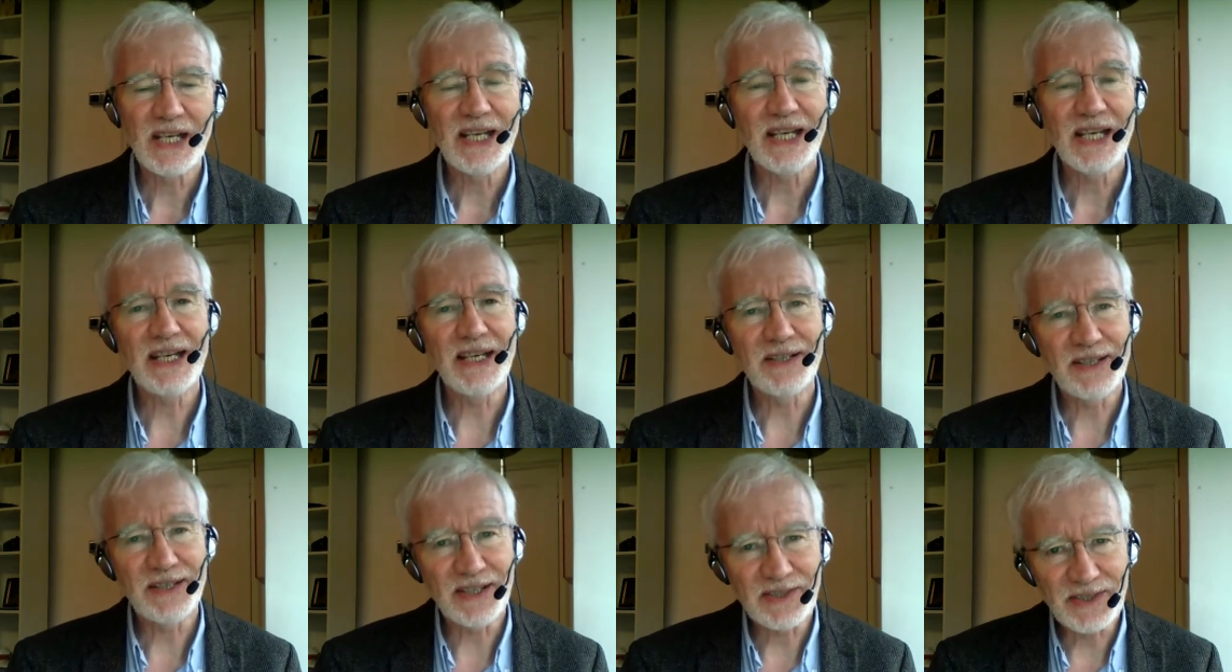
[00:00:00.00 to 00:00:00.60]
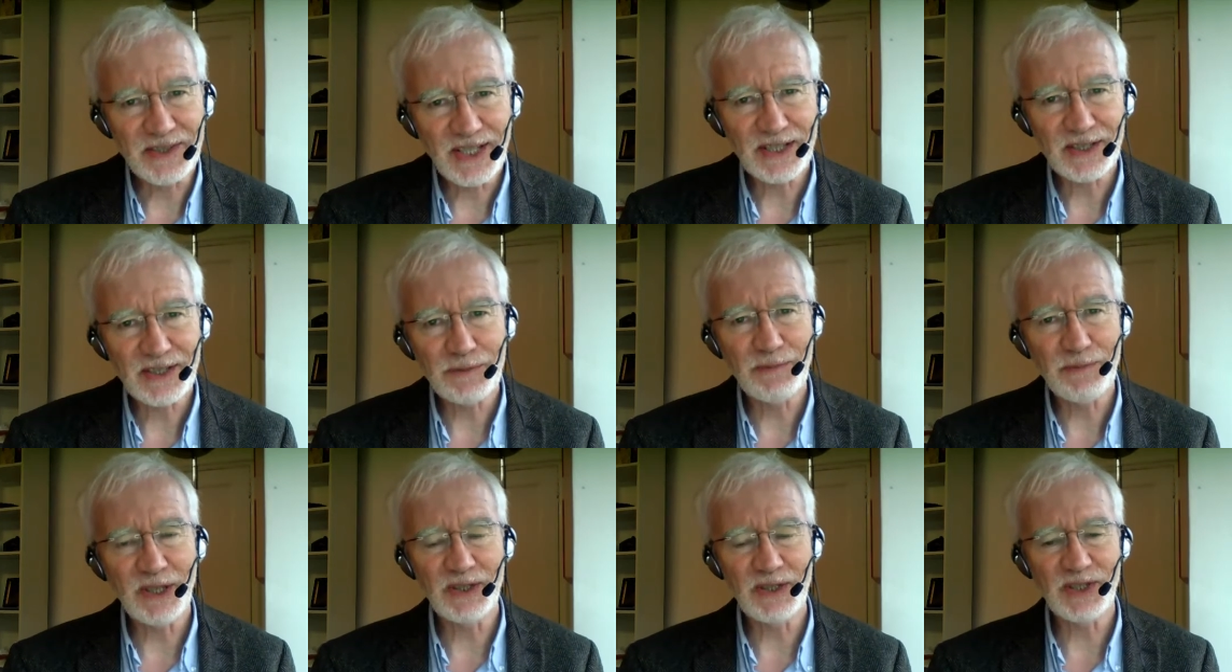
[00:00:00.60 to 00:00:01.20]
it
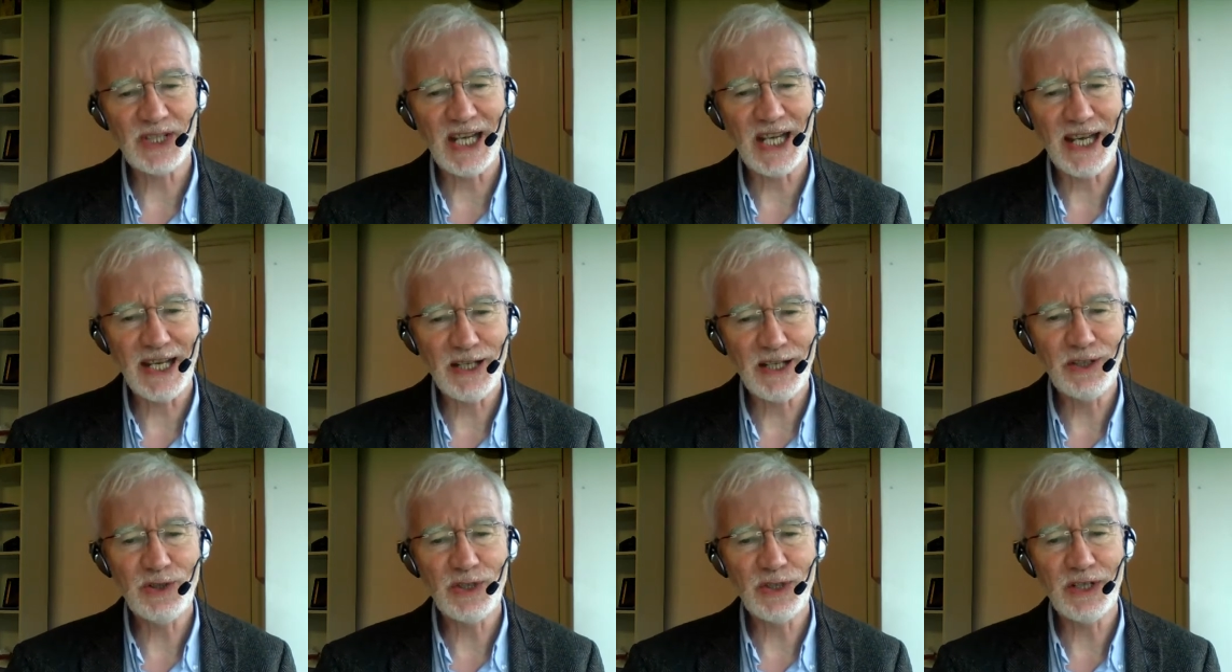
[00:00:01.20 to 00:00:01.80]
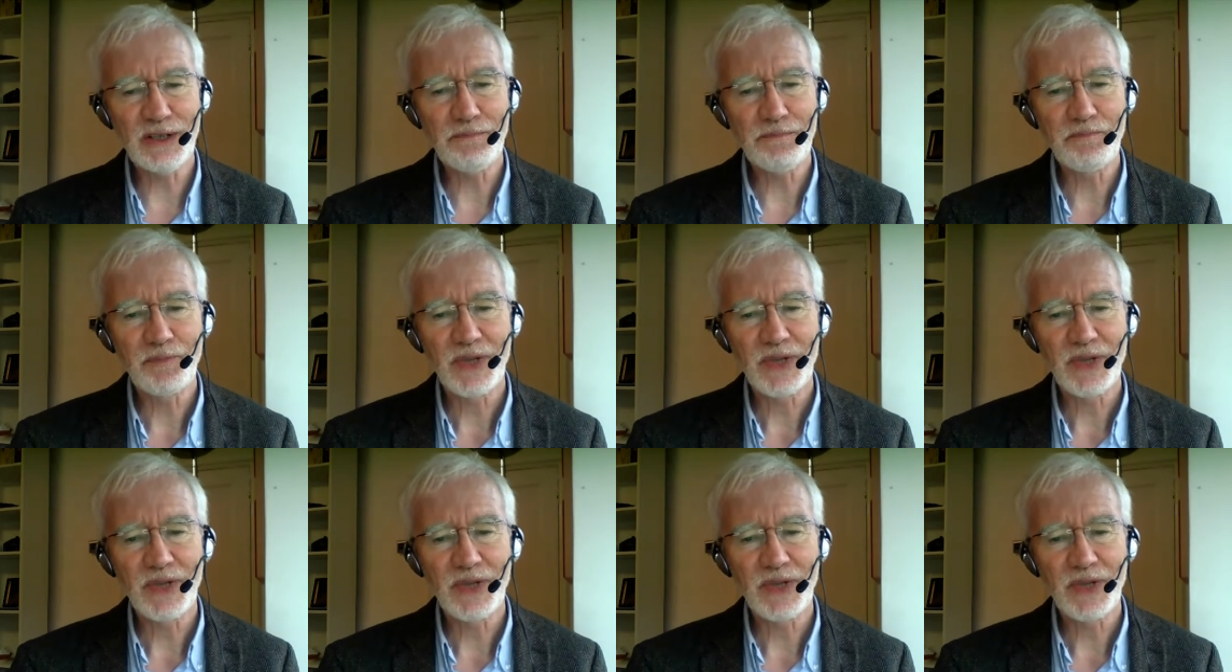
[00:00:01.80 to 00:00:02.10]
exacerbates aging,